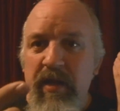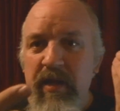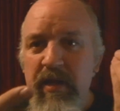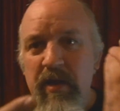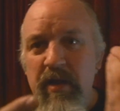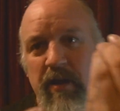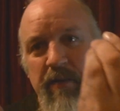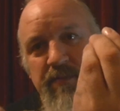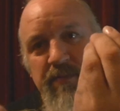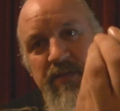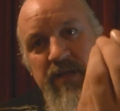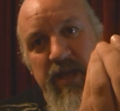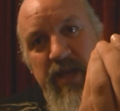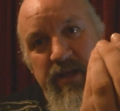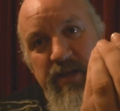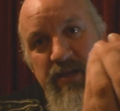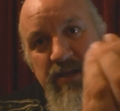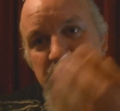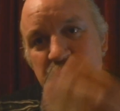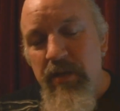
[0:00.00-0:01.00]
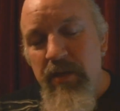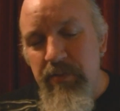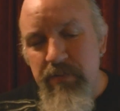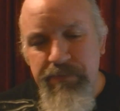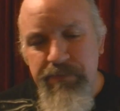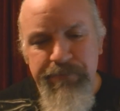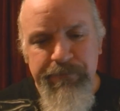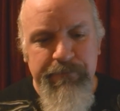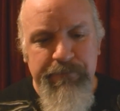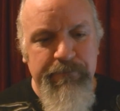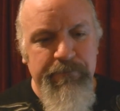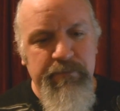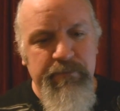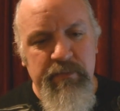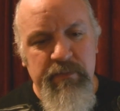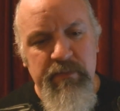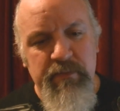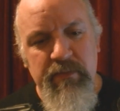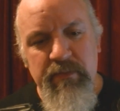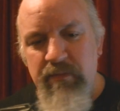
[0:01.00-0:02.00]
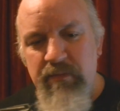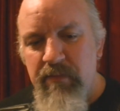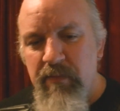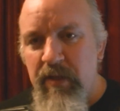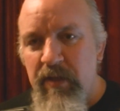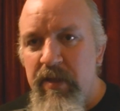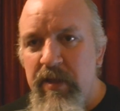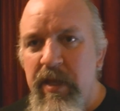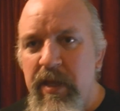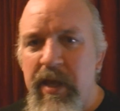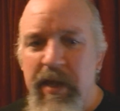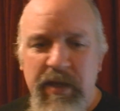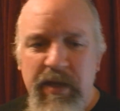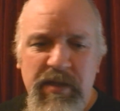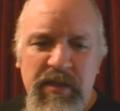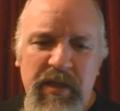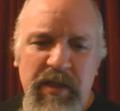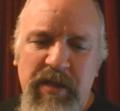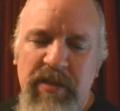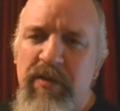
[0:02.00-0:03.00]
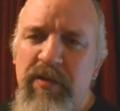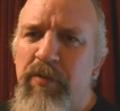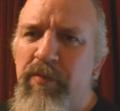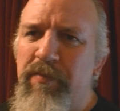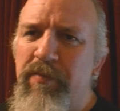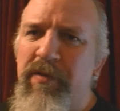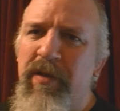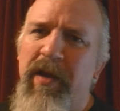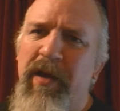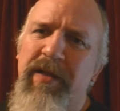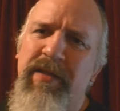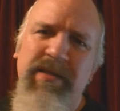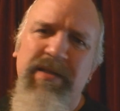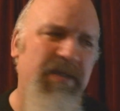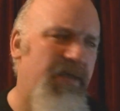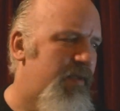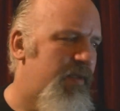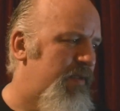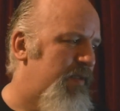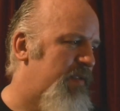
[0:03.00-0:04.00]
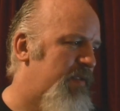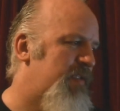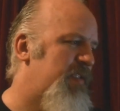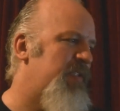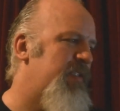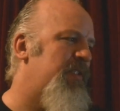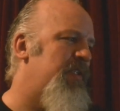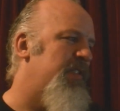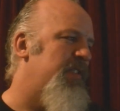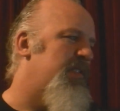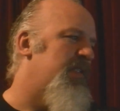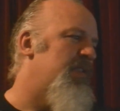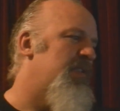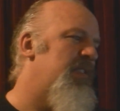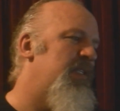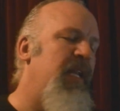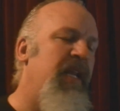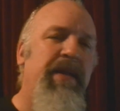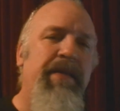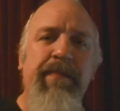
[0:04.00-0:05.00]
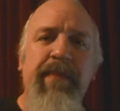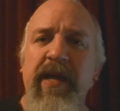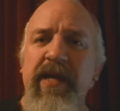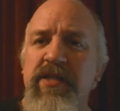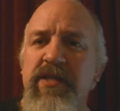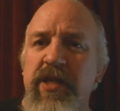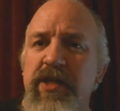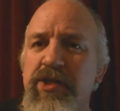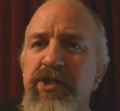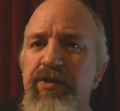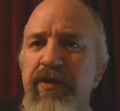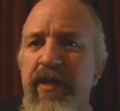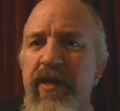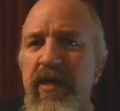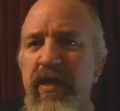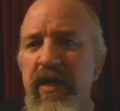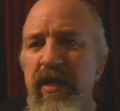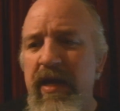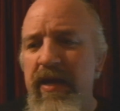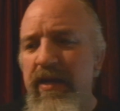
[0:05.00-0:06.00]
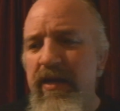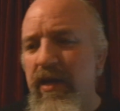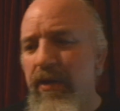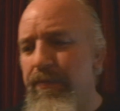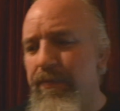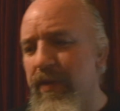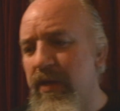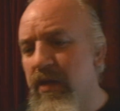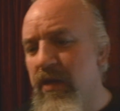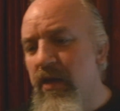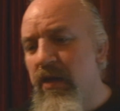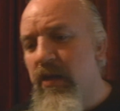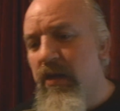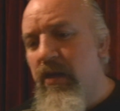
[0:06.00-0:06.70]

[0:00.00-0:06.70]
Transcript: You know what I'm saying? So yeah, it's it's all like it's just a silly magic trick, and you know, but